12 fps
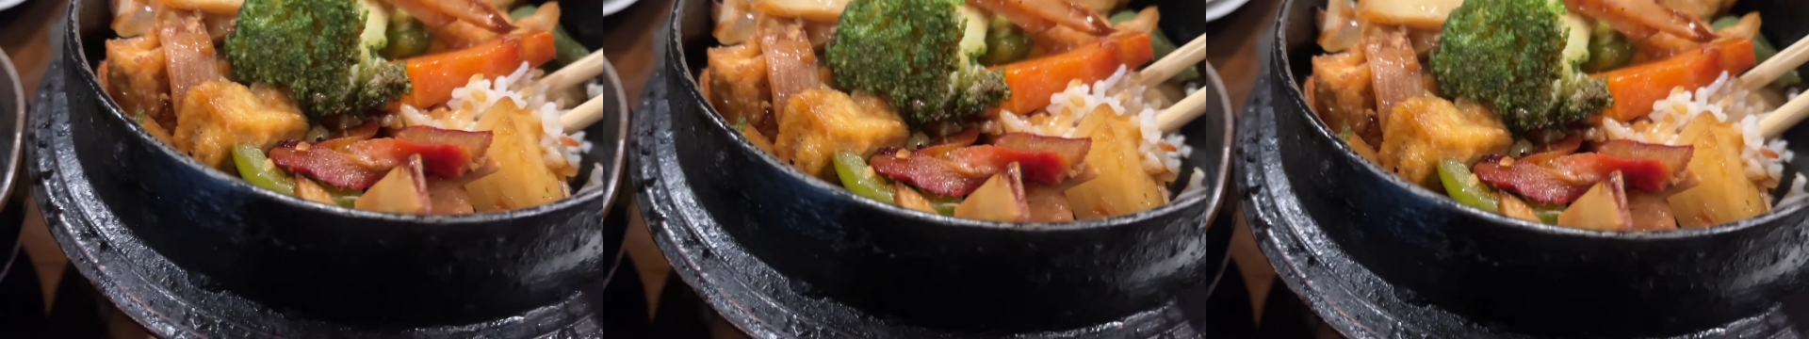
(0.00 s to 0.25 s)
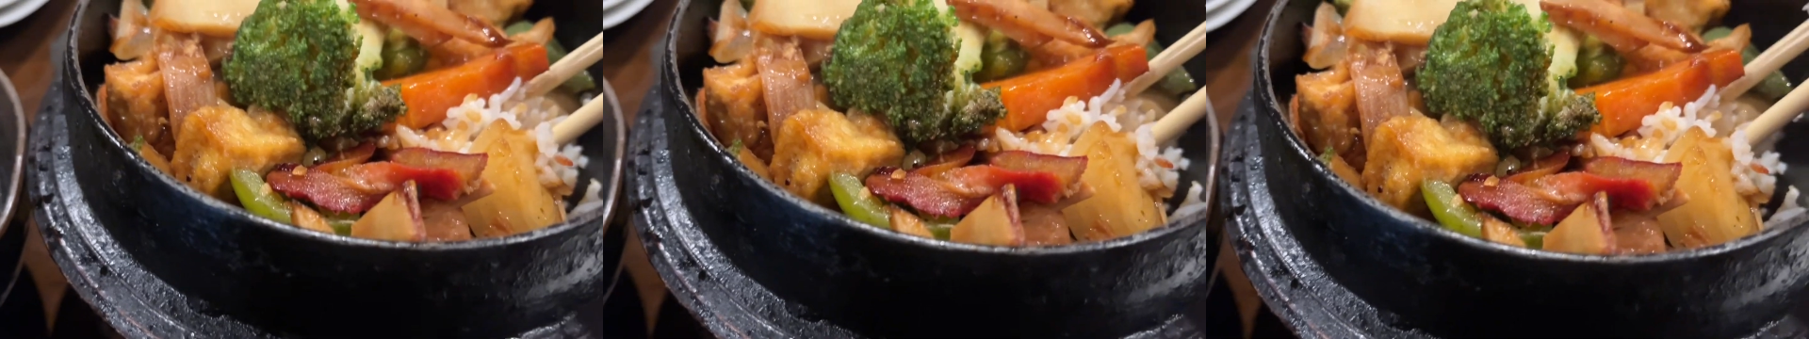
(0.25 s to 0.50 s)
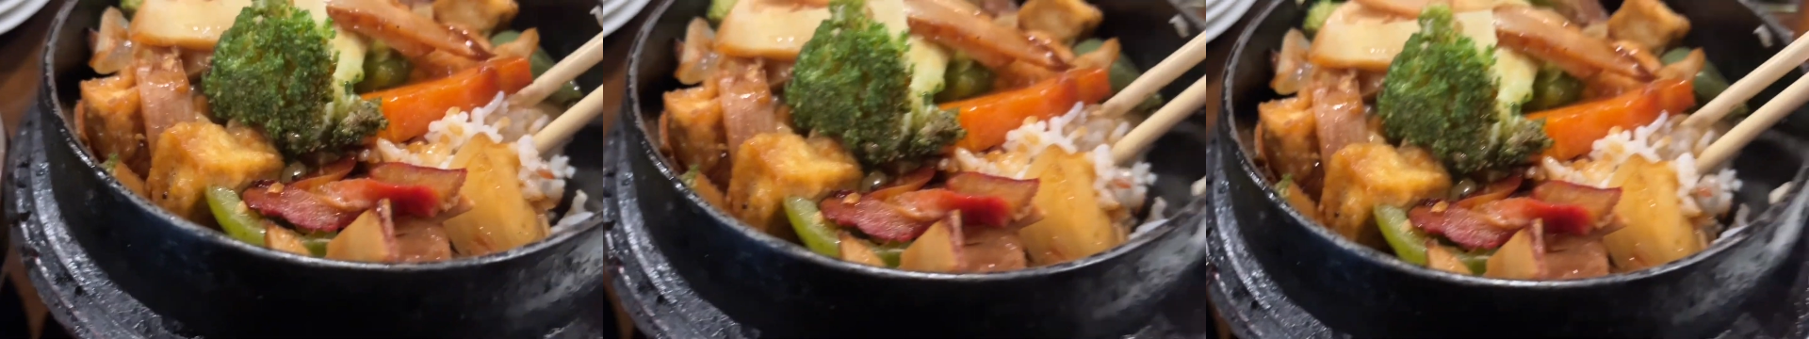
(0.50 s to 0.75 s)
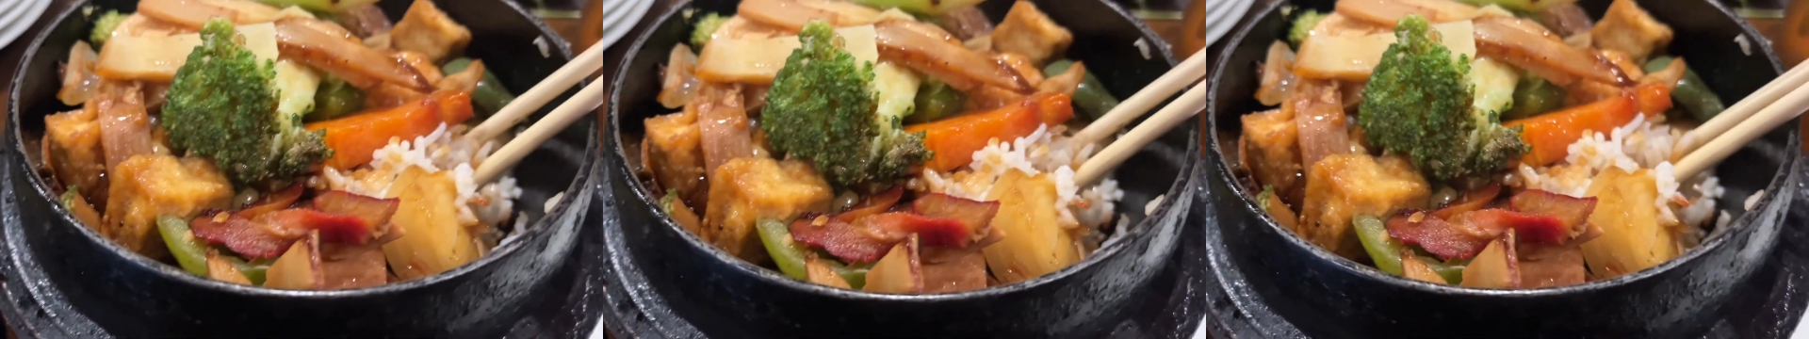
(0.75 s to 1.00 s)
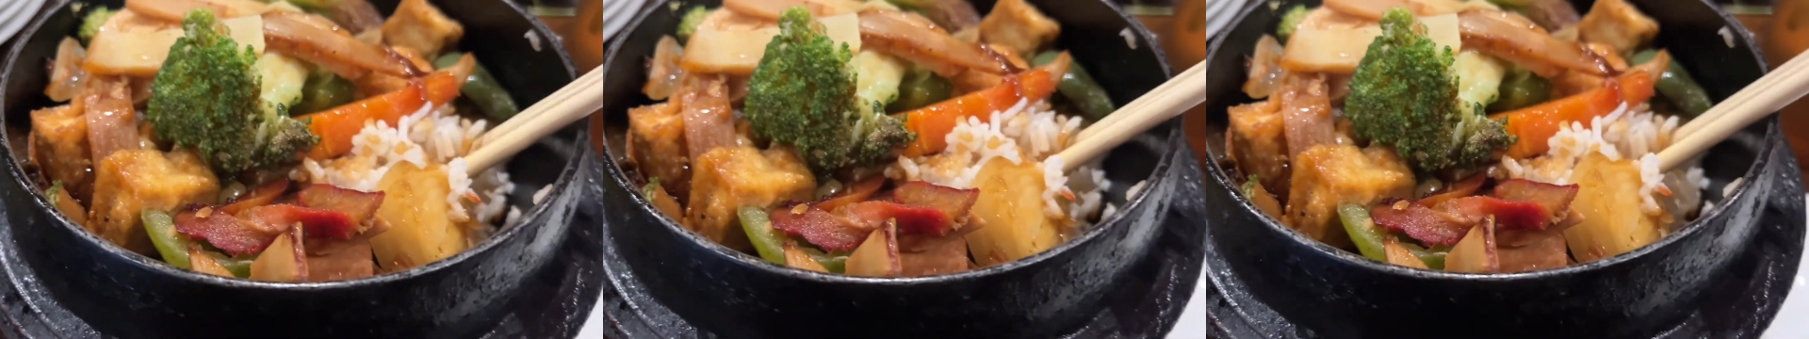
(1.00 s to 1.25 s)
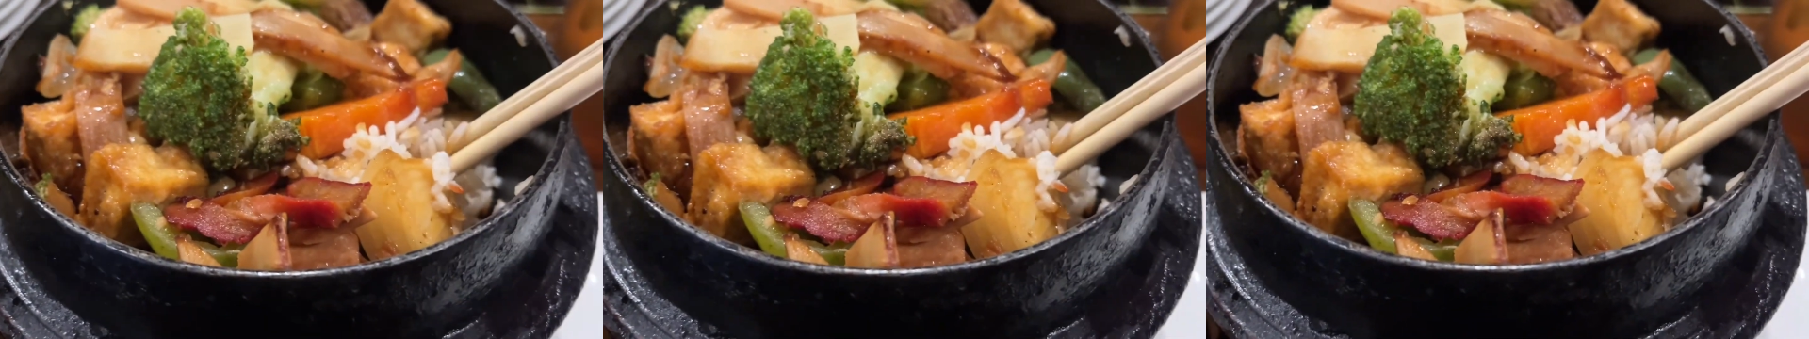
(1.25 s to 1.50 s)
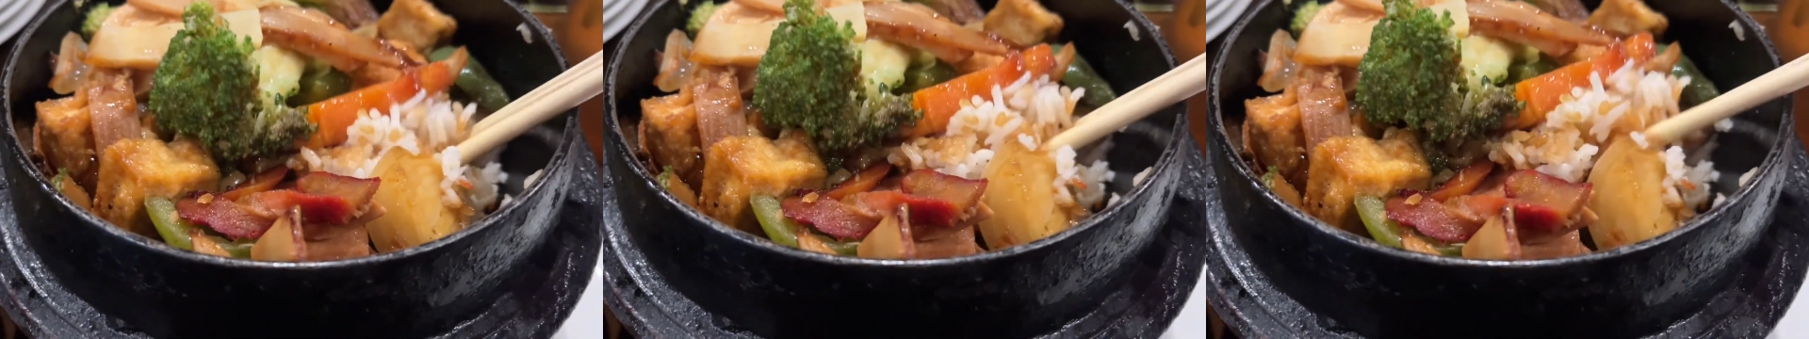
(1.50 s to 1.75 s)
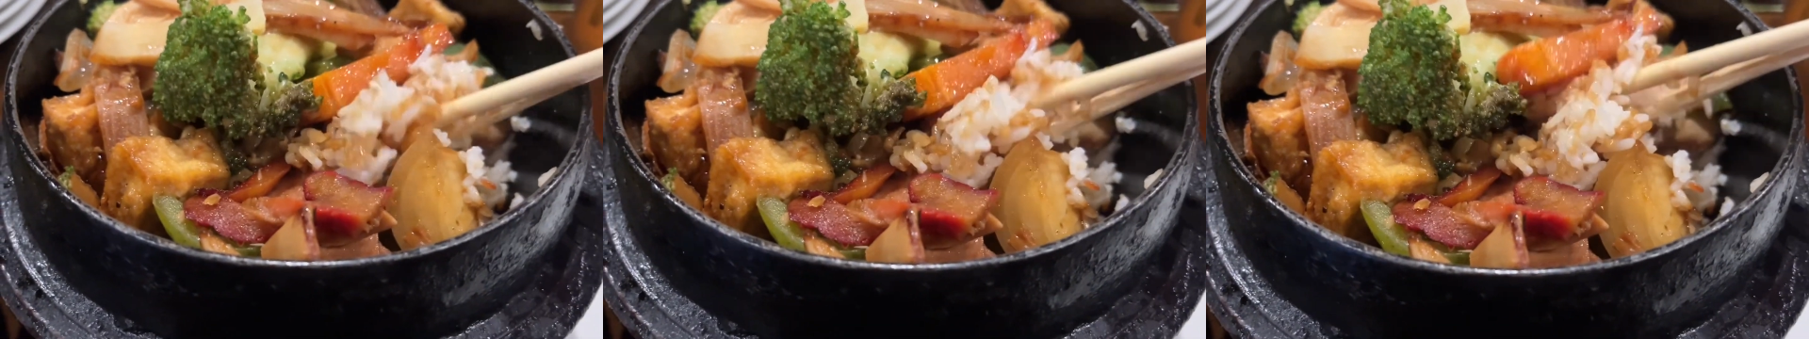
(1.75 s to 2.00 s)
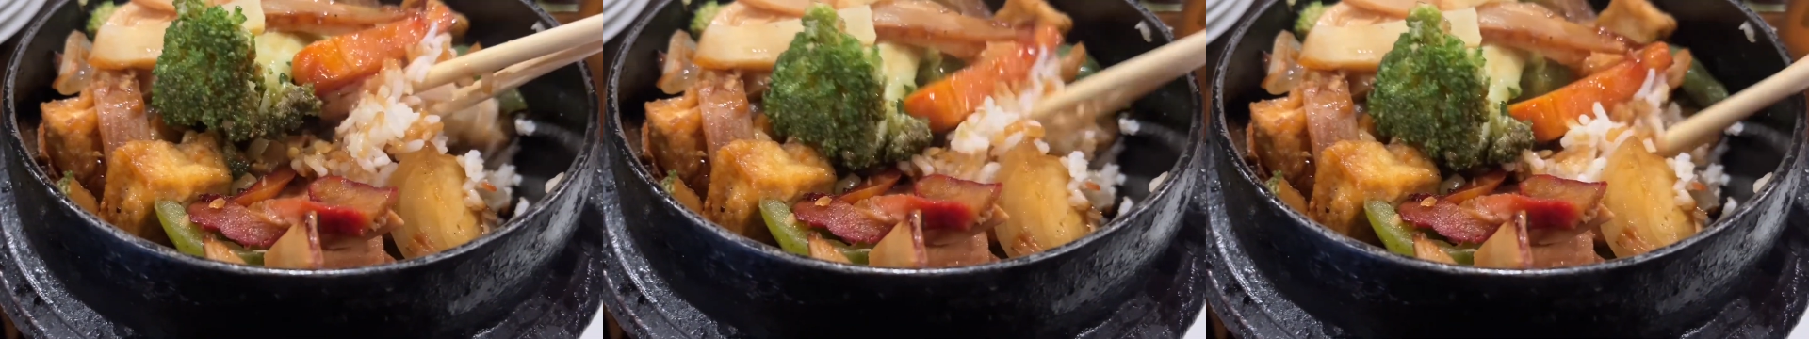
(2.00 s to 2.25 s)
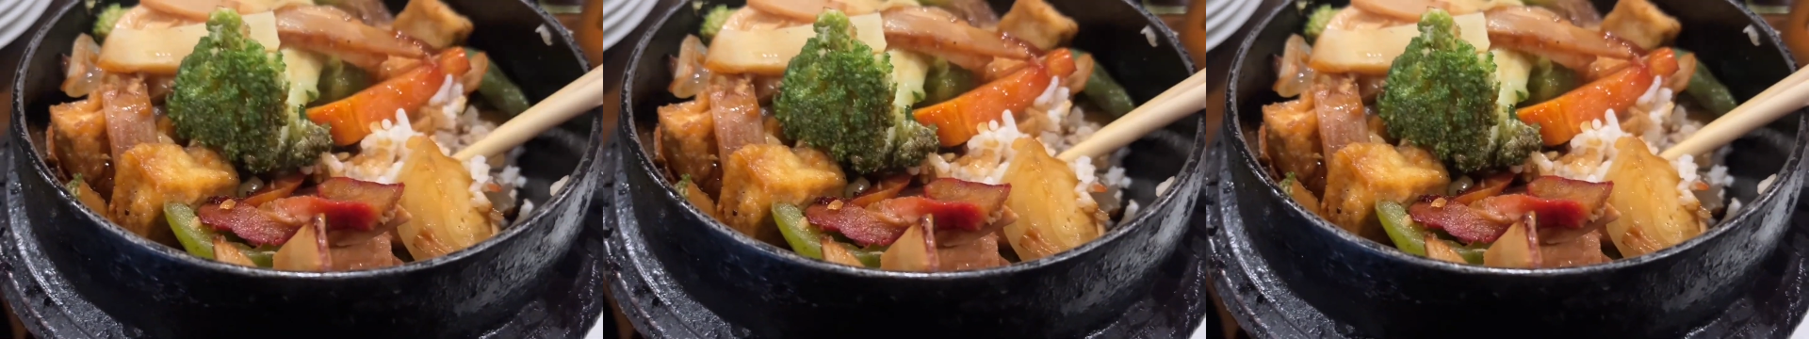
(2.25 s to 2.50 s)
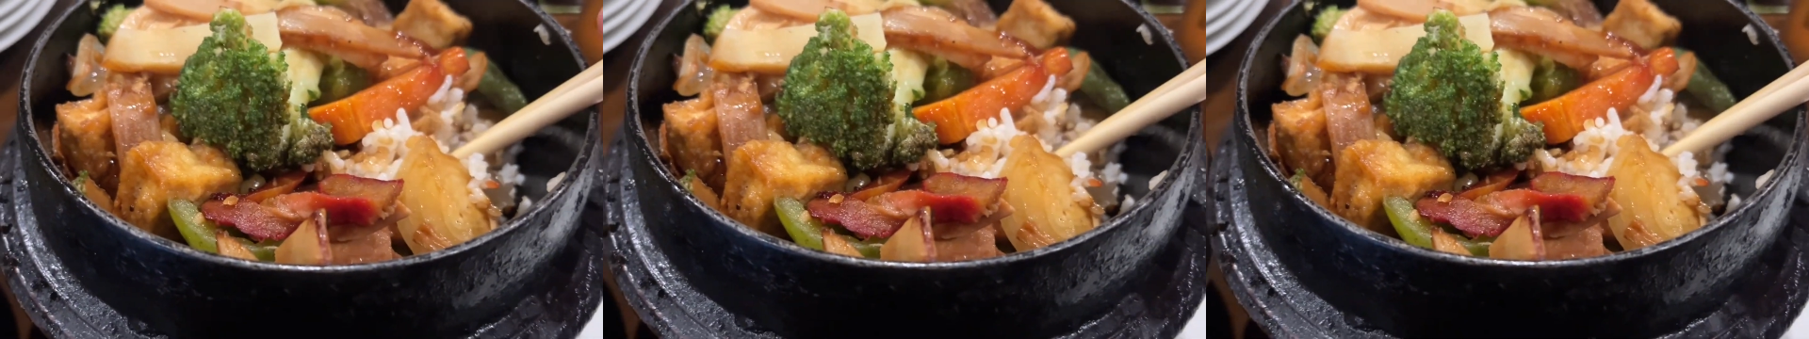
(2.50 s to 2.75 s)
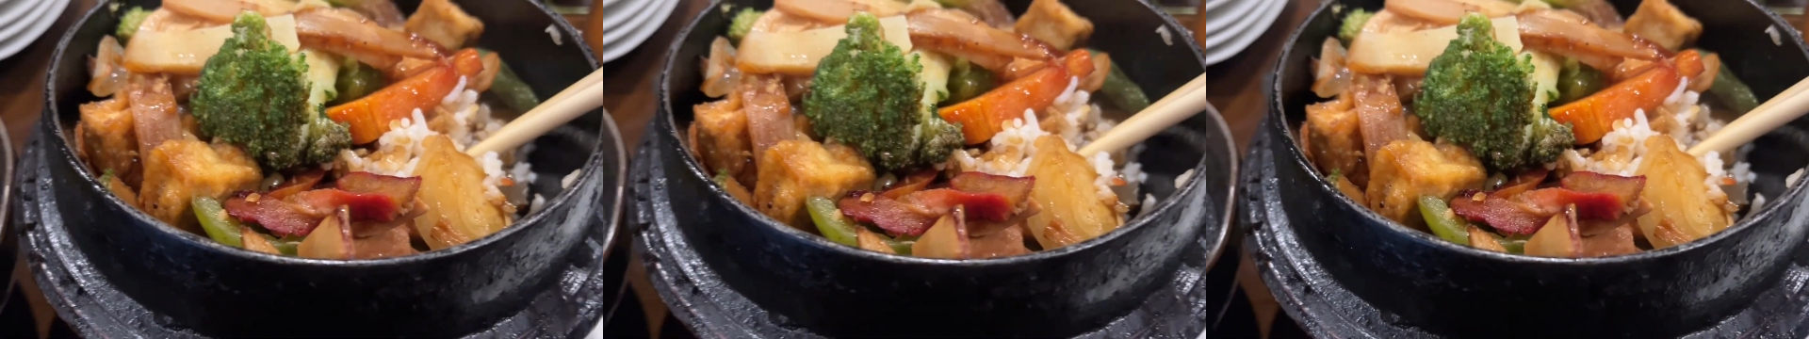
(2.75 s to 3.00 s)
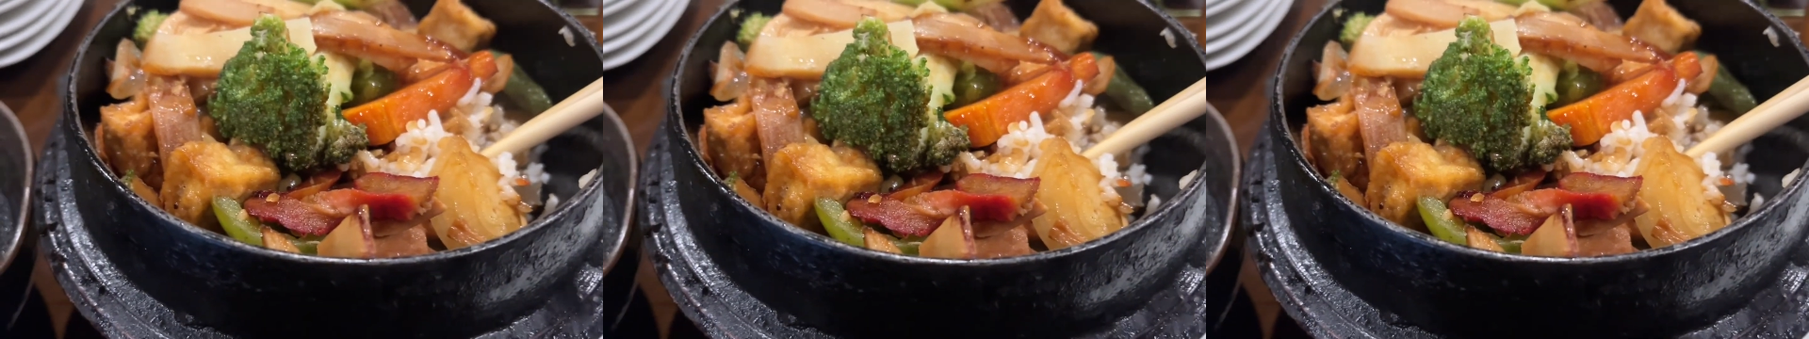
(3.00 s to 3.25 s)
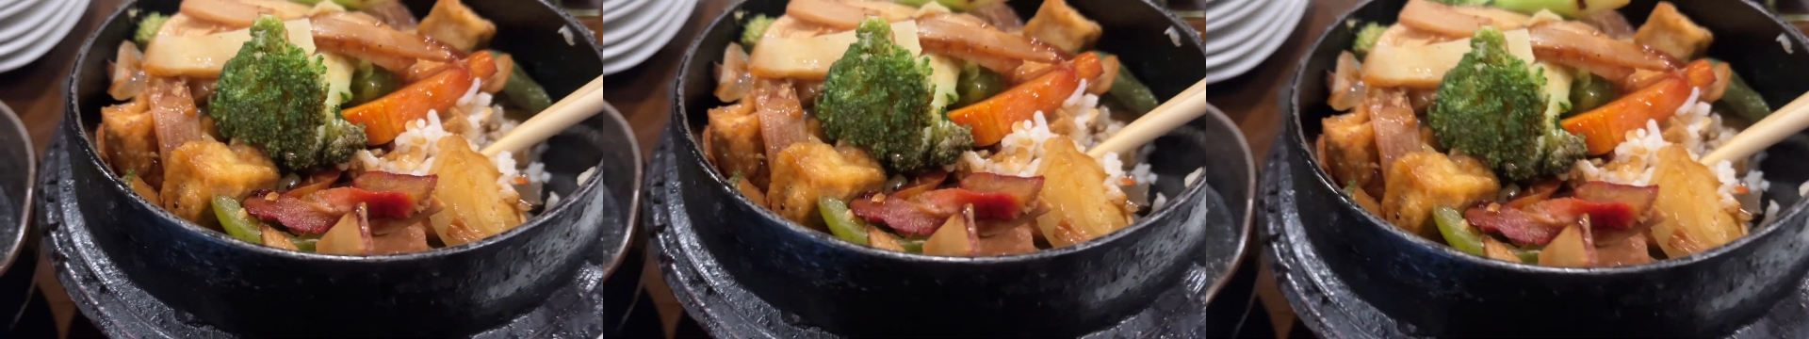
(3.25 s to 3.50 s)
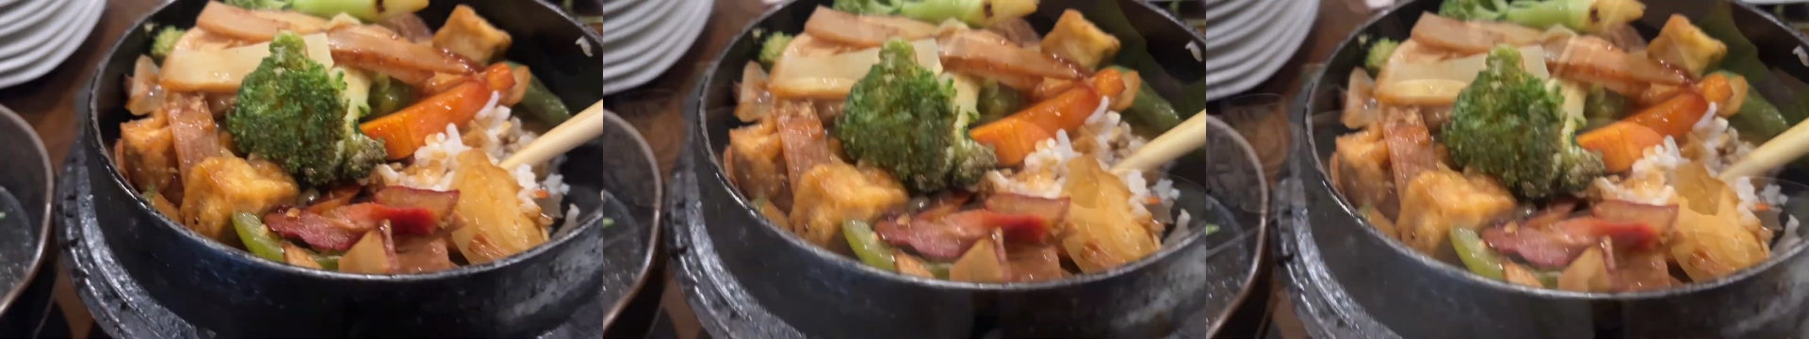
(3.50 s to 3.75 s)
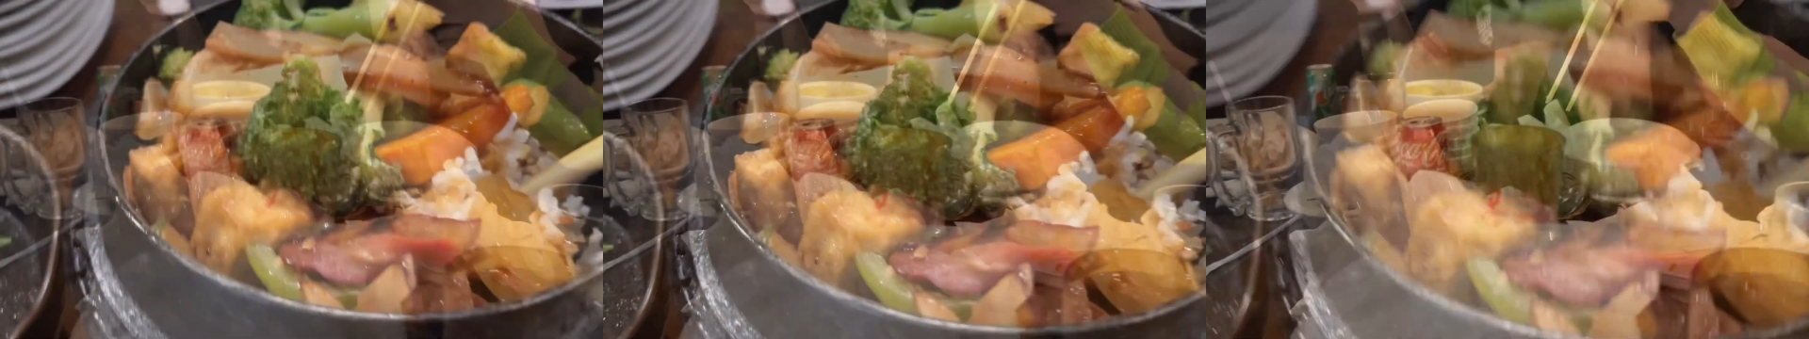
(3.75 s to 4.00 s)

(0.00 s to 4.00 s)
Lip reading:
Nobody's mouth can be seen.